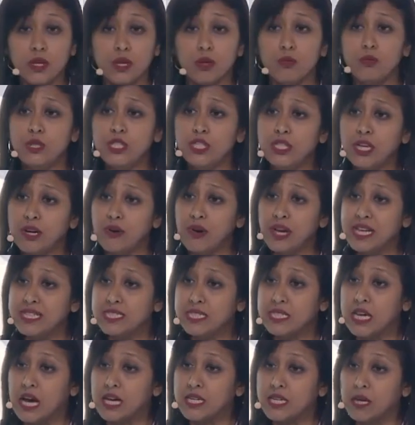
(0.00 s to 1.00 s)
which is a great
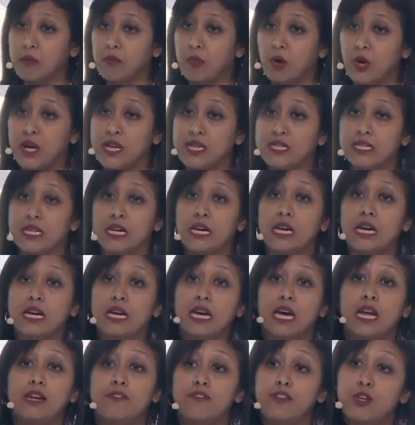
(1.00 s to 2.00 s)
starting point.
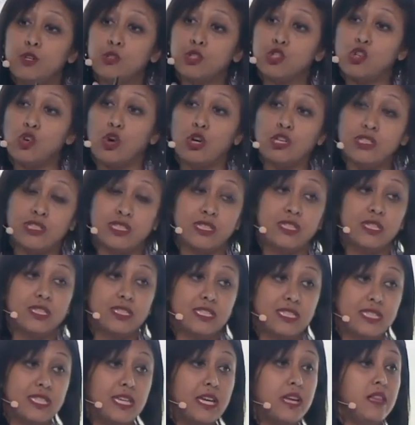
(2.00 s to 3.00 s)
And if you sourced the
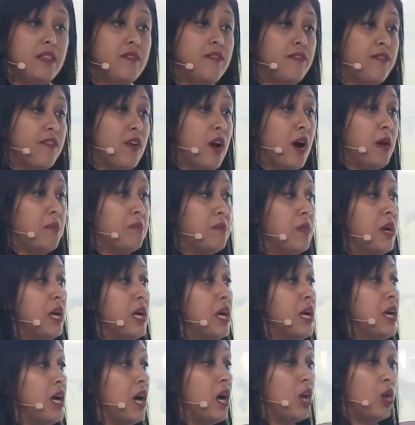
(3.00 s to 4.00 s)
steel from
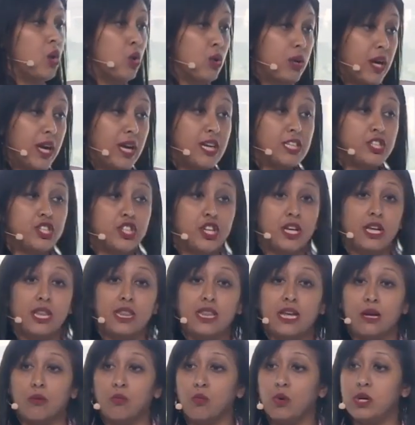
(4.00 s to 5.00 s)
a location
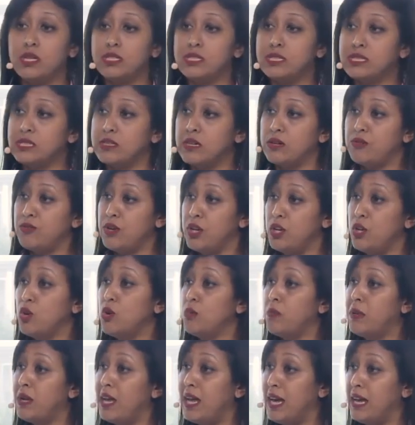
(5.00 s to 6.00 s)
that was
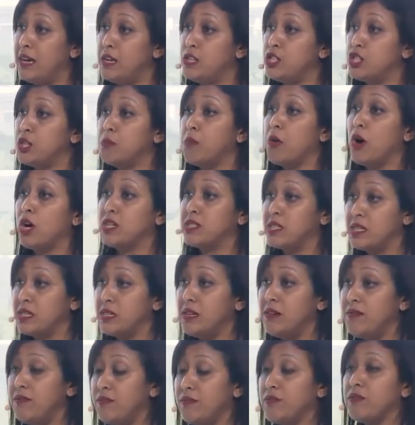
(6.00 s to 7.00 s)
renewable energy
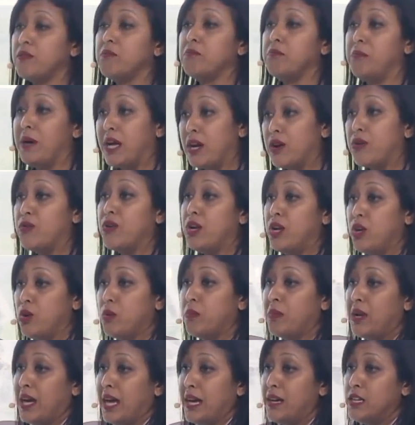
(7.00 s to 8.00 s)
positive, better
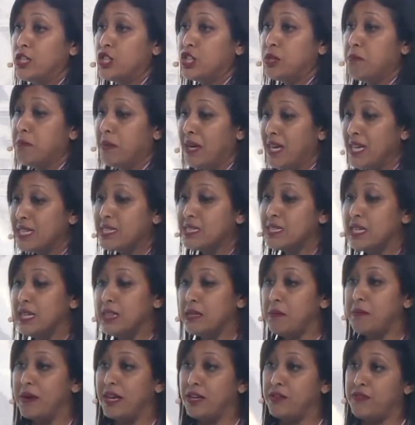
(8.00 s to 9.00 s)
renewable energy mix in
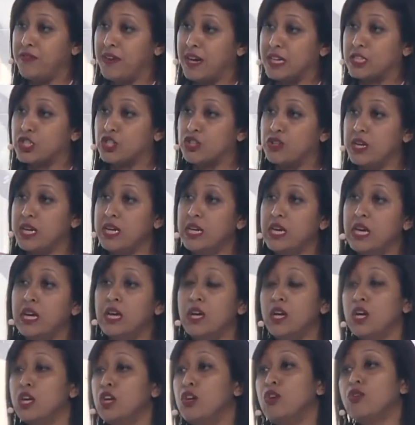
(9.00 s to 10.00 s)
the manufacturing,
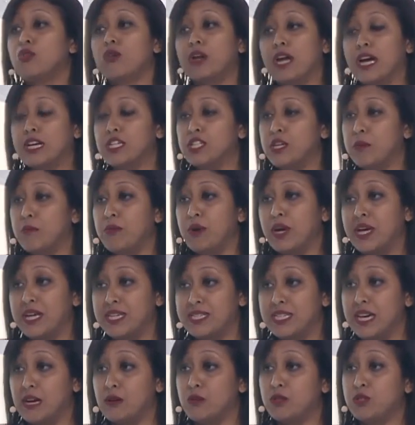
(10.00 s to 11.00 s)
you could actually bring it
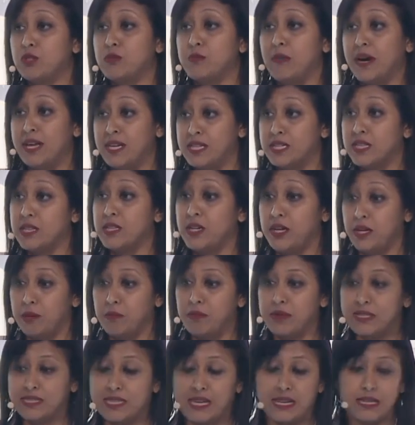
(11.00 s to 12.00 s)
down to minus
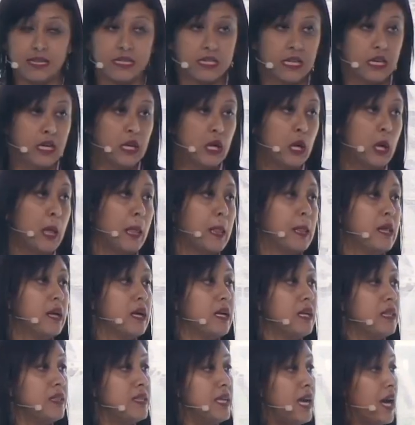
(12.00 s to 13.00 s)
30%.
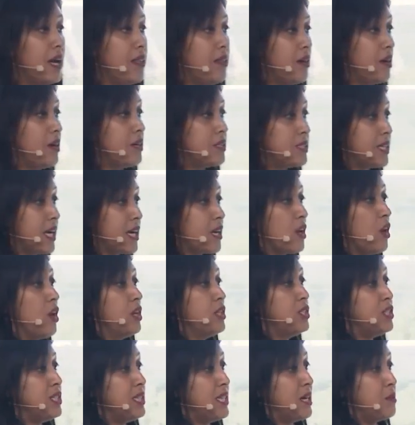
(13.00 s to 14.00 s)
The other
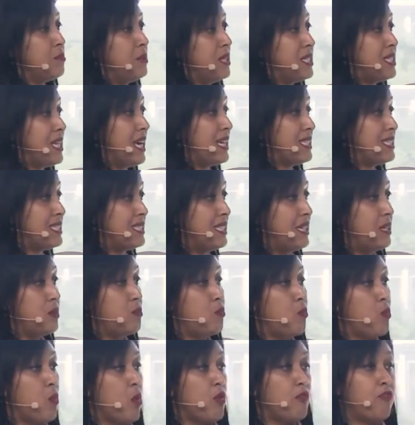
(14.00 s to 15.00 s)
technology that we tested
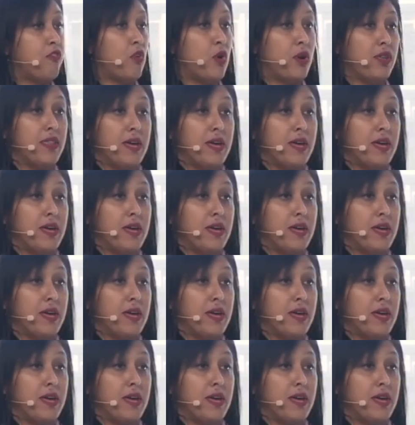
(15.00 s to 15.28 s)
for